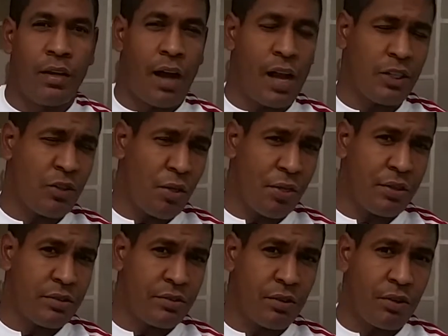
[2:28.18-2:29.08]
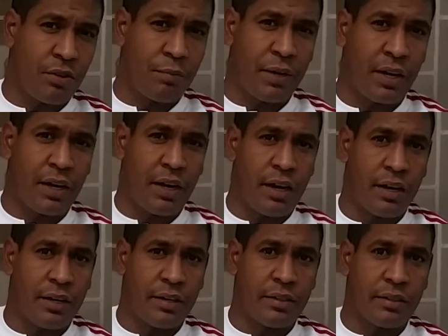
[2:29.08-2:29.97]
I don't think so,
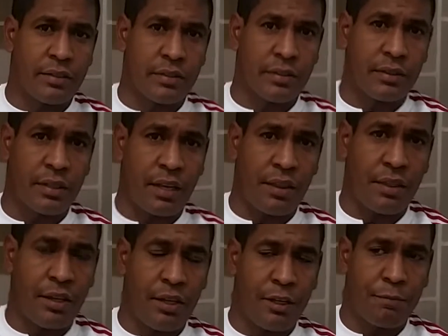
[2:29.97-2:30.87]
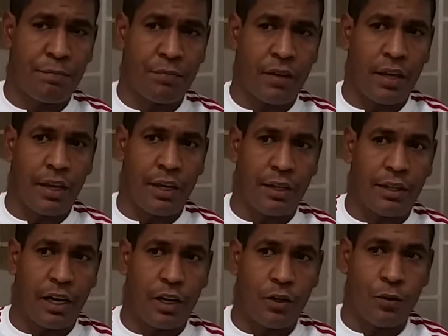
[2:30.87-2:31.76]
because I think the
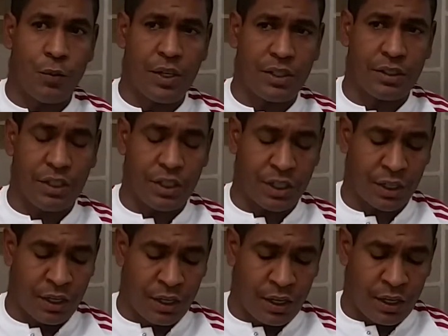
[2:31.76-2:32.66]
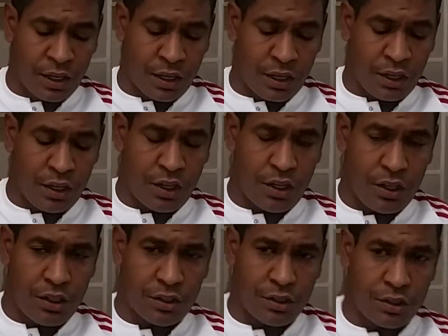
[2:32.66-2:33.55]
linguistic
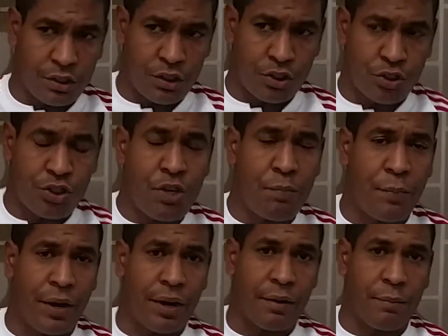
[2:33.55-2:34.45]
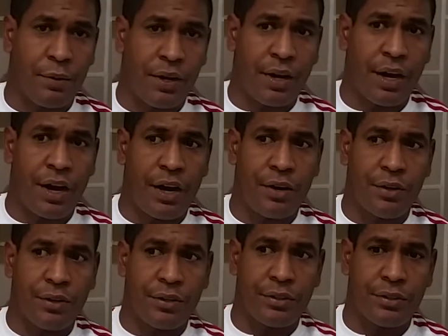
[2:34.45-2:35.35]
is deeper,
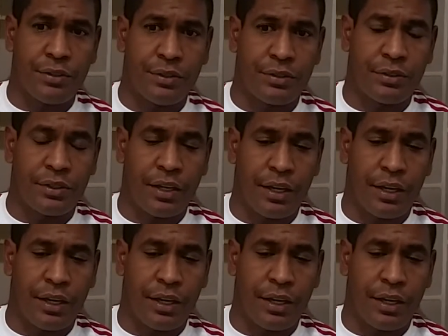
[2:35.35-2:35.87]
because